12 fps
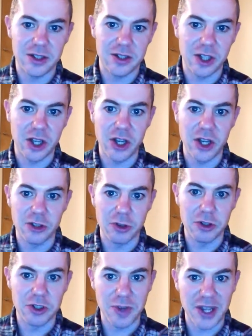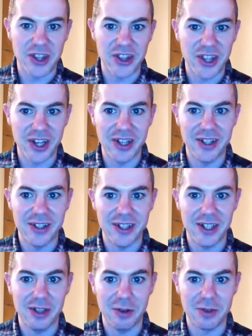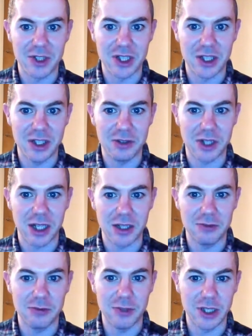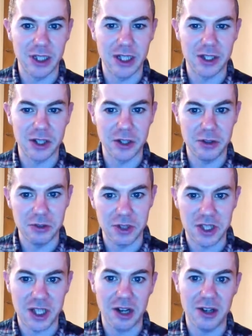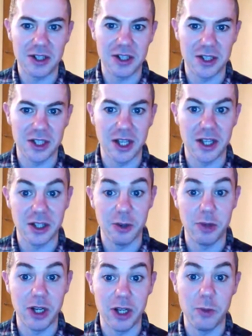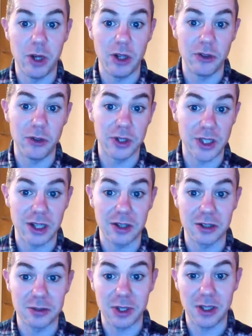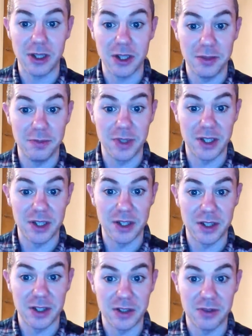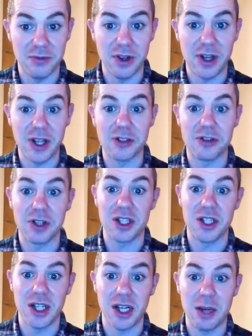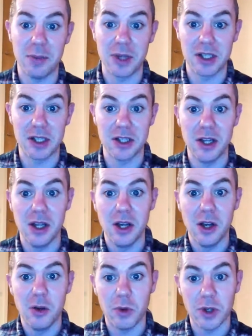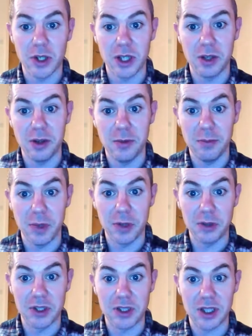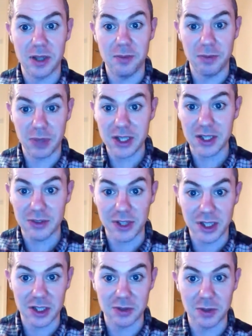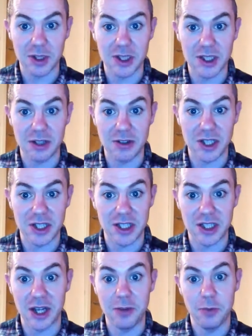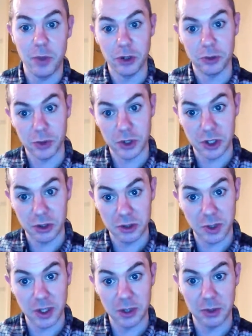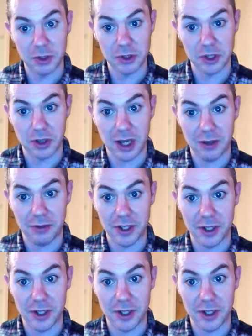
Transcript: herd grows a bit thinner, obviously you really get to know these characters, and they're really well thought out as well. There's some very interesting dynamics, and one of the most impressive things as well, considering this is set in World War II as well, that we also have